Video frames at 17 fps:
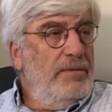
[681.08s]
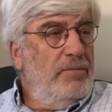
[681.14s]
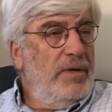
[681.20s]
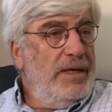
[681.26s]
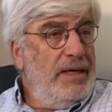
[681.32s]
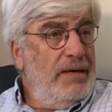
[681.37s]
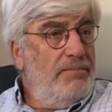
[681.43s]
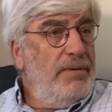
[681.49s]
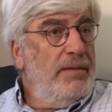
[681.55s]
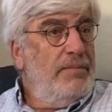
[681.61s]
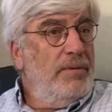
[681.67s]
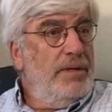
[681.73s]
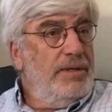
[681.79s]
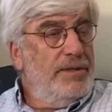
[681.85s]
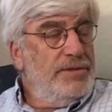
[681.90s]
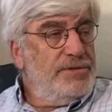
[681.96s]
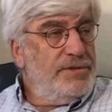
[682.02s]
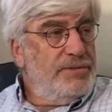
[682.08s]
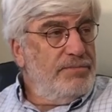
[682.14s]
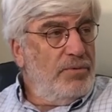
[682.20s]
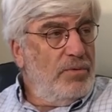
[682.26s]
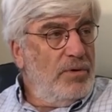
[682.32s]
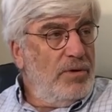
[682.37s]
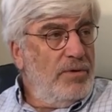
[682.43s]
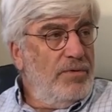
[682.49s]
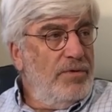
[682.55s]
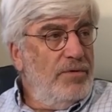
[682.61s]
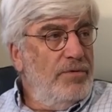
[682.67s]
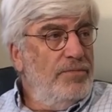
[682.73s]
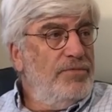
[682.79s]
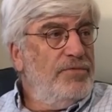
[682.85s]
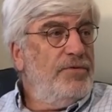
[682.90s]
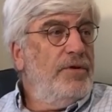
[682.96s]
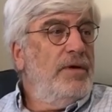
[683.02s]
would get people into support
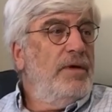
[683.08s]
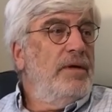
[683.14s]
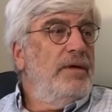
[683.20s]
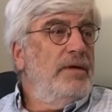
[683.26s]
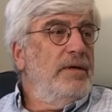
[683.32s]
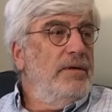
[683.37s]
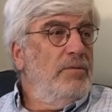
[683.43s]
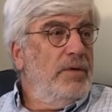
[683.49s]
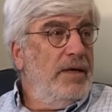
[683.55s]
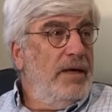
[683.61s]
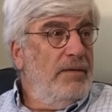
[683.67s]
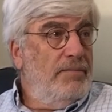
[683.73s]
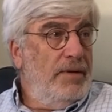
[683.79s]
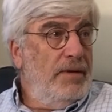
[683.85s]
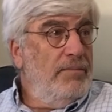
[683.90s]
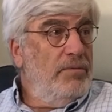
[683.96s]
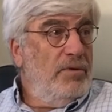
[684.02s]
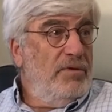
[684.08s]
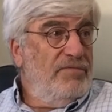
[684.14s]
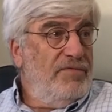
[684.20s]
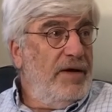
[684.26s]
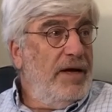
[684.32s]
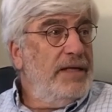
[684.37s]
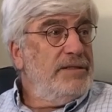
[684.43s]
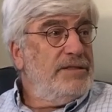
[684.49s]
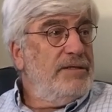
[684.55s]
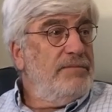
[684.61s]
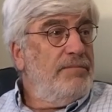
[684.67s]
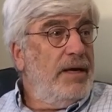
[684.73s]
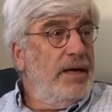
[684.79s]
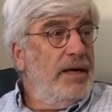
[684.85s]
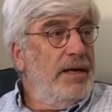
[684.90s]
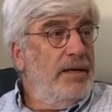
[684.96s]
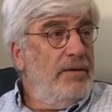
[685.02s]
groups. It would get people to find
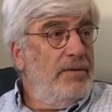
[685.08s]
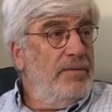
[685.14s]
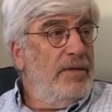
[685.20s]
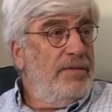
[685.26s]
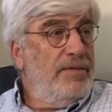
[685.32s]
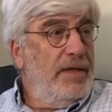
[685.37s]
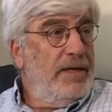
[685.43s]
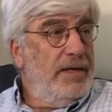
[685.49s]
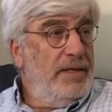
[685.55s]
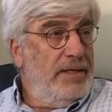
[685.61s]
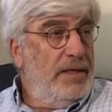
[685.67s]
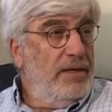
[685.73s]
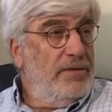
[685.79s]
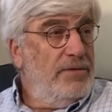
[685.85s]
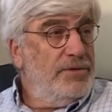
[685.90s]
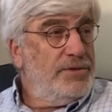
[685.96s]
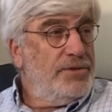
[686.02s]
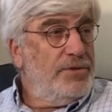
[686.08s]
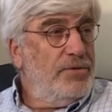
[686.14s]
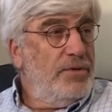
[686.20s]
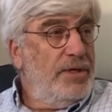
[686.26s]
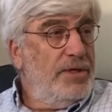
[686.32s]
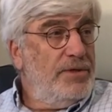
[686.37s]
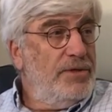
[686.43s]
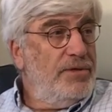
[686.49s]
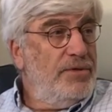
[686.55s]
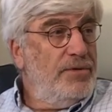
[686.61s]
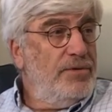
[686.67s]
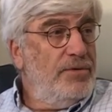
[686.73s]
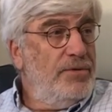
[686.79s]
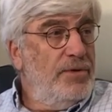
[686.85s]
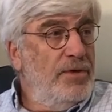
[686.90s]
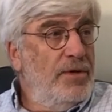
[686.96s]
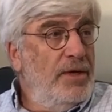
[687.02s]
somebody that they could tell their story to.
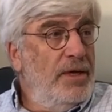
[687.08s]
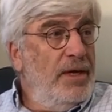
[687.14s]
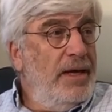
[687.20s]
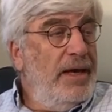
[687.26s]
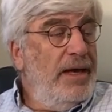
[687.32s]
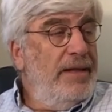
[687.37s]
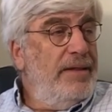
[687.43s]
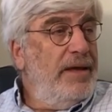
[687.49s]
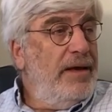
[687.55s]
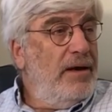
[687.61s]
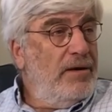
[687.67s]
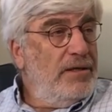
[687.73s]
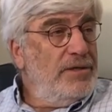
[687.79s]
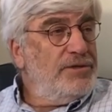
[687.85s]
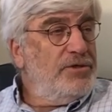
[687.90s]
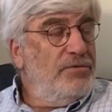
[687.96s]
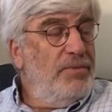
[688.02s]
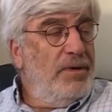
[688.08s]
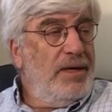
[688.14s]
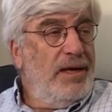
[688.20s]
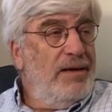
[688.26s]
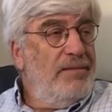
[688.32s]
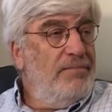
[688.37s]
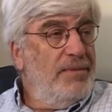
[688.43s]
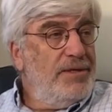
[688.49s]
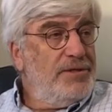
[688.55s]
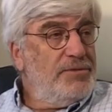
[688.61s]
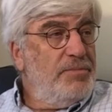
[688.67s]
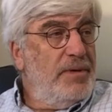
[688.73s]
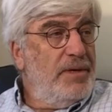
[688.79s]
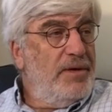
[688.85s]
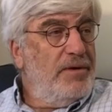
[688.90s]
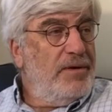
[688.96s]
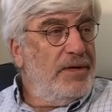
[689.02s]
And they also became much
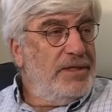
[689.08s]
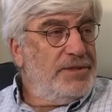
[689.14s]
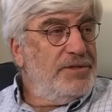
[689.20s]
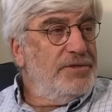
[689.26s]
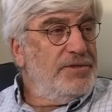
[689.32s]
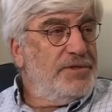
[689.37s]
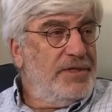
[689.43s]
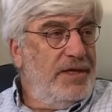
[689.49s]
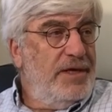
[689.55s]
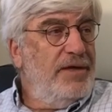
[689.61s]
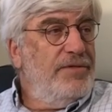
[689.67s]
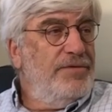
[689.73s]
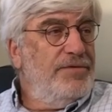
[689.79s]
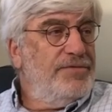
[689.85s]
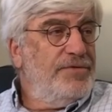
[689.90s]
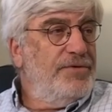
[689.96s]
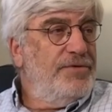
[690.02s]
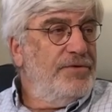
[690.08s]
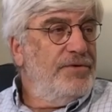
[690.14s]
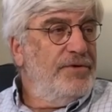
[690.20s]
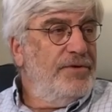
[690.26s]
better listeners to others.